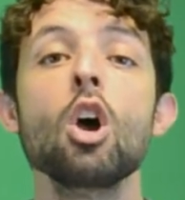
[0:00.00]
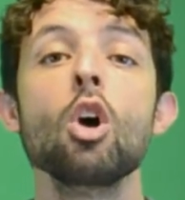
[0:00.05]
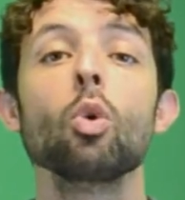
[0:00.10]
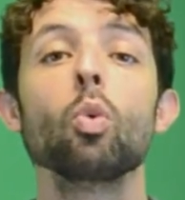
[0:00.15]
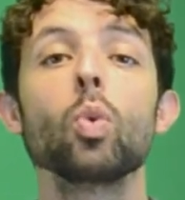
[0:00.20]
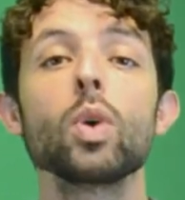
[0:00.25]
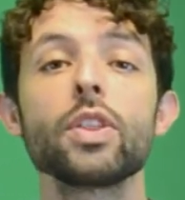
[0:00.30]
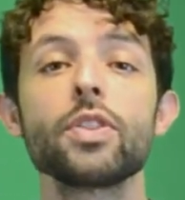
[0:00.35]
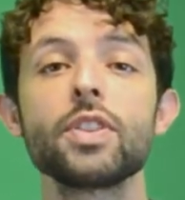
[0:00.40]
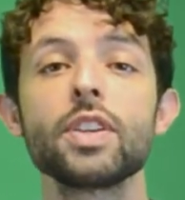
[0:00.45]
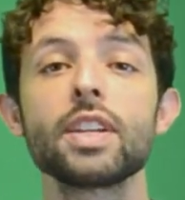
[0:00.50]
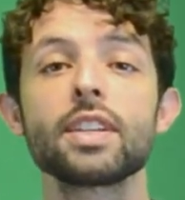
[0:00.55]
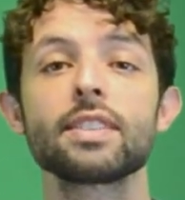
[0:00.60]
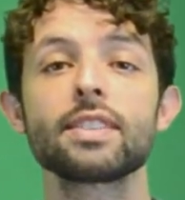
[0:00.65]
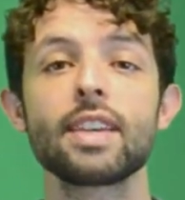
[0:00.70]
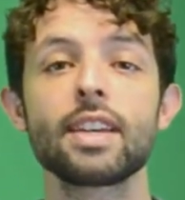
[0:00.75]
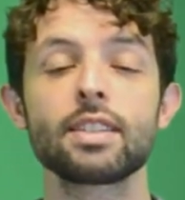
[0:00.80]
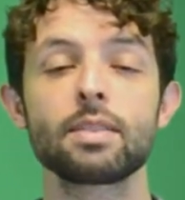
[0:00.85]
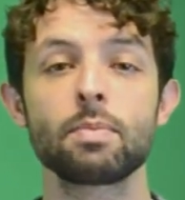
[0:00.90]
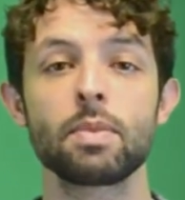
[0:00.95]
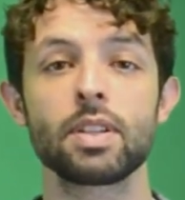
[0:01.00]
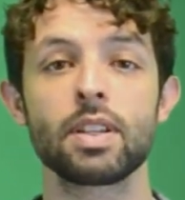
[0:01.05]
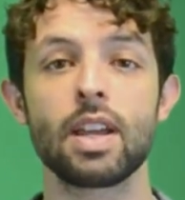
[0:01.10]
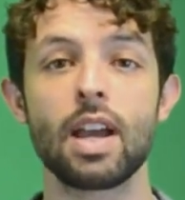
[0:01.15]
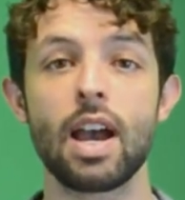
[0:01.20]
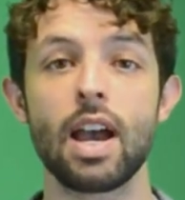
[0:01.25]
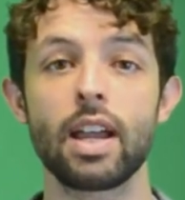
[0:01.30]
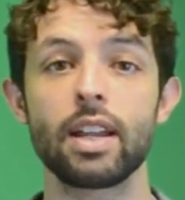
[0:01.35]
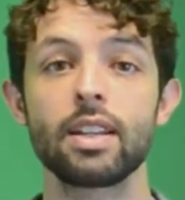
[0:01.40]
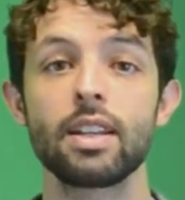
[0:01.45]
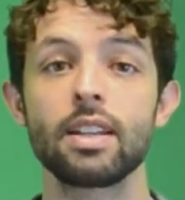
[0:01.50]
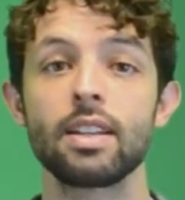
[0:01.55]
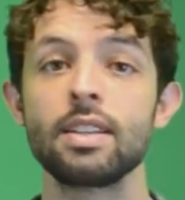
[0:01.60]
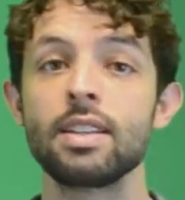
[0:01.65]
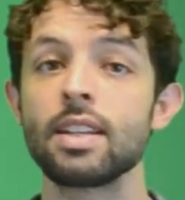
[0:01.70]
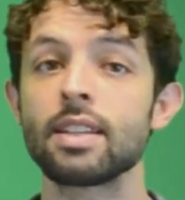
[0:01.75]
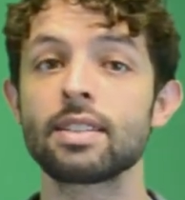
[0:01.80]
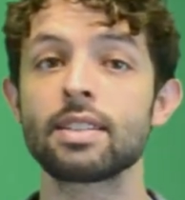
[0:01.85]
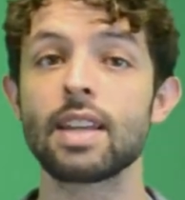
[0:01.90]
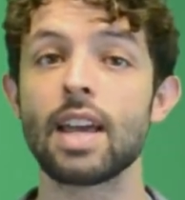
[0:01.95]
with the assessment guide,
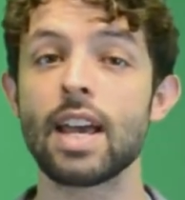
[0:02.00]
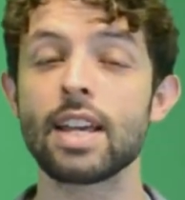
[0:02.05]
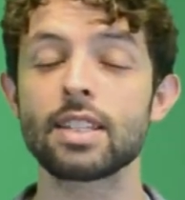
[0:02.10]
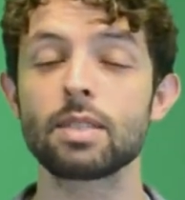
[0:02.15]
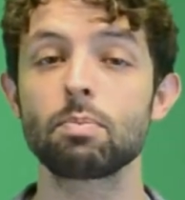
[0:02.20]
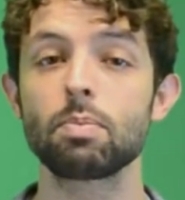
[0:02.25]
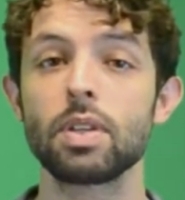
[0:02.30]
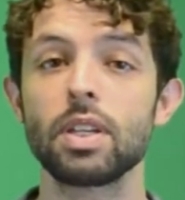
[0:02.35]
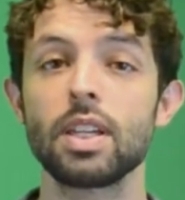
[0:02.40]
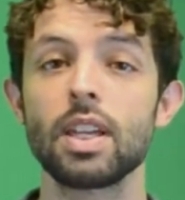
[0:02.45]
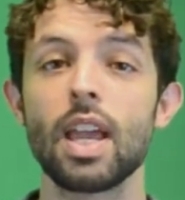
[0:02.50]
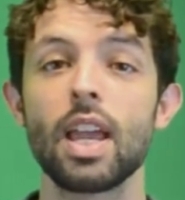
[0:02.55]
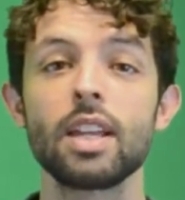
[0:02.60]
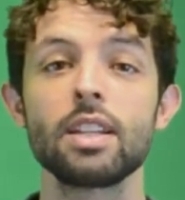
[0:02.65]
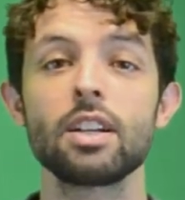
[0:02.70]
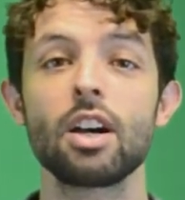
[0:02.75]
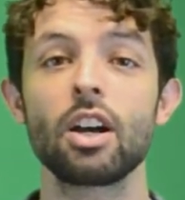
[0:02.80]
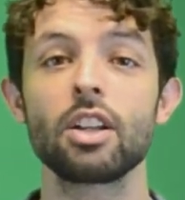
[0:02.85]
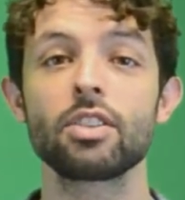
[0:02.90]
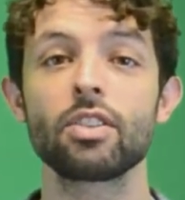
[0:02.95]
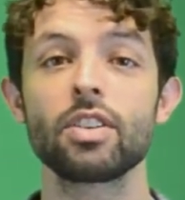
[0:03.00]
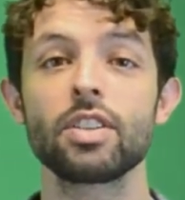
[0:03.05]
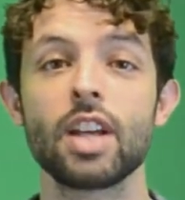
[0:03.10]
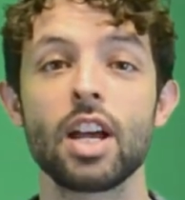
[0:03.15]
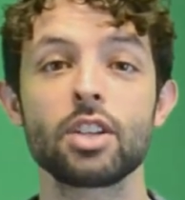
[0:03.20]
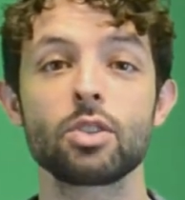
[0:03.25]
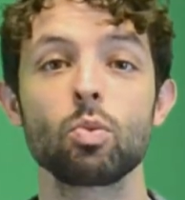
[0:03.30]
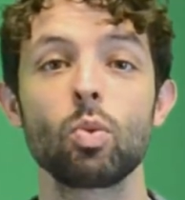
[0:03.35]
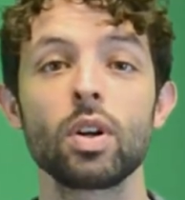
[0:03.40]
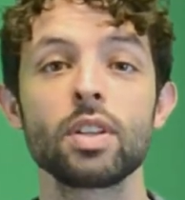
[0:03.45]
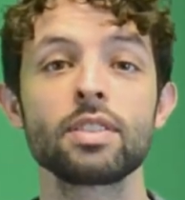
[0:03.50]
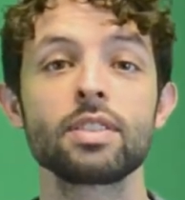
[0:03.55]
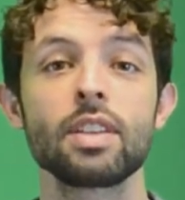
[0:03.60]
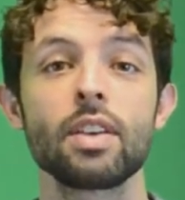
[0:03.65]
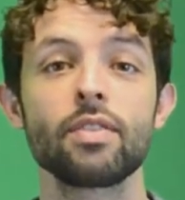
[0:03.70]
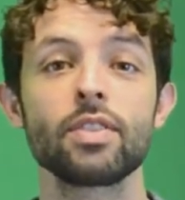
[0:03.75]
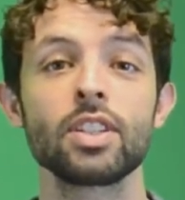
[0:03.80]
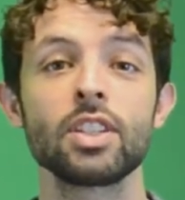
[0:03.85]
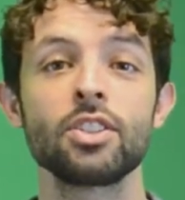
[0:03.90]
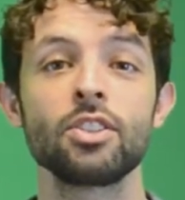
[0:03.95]
NIST SP 800
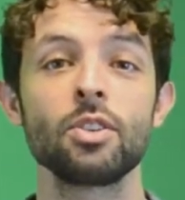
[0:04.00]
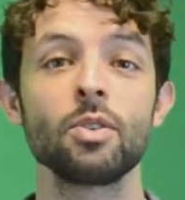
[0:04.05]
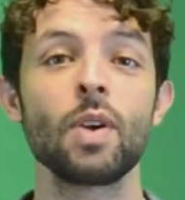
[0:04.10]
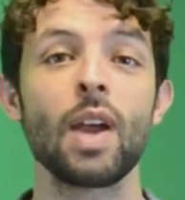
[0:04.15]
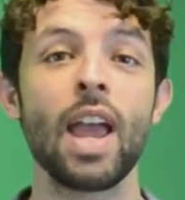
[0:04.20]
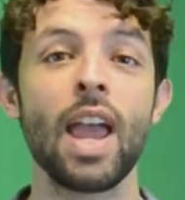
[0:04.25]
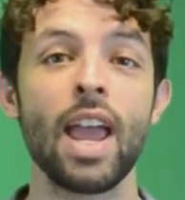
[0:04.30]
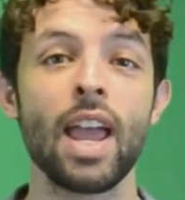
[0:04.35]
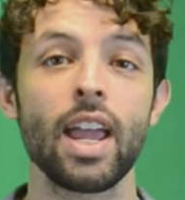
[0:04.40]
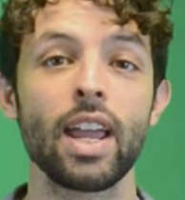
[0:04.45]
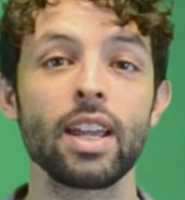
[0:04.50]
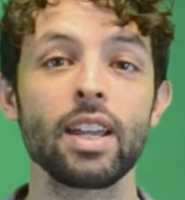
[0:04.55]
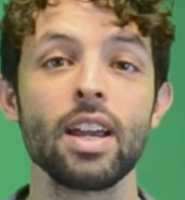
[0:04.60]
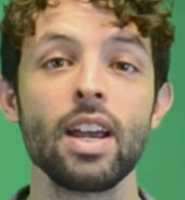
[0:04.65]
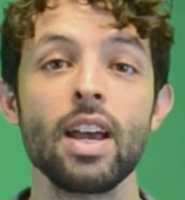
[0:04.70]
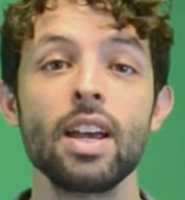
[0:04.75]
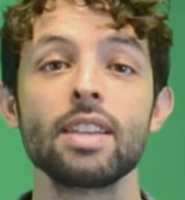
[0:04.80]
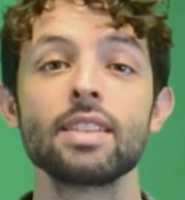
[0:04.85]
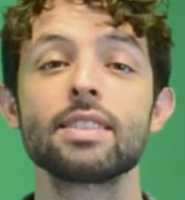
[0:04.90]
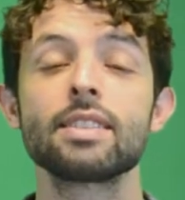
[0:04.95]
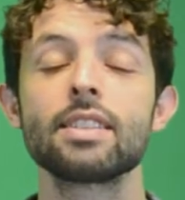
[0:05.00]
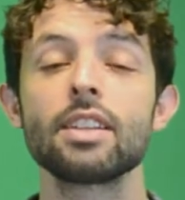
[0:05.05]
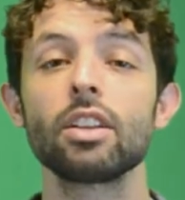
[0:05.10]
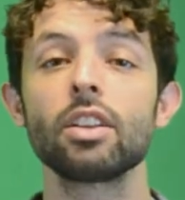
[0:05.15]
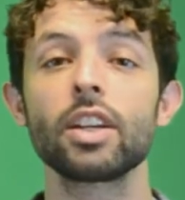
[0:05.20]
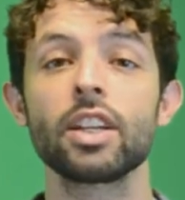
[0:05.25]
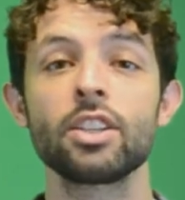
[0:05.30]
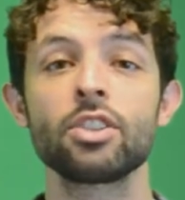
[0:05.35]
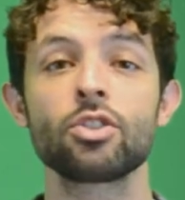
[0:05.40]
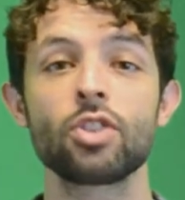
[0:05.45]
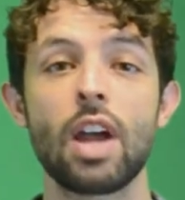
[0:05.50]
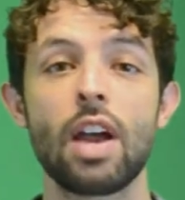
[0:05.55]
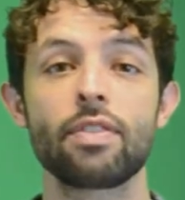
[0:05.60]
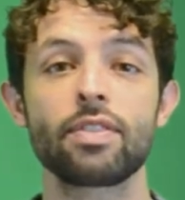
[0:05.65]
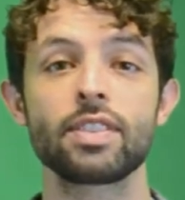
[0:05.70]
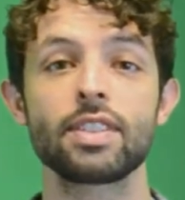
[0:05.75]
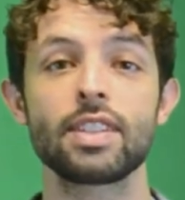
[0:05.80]
172A, still in draft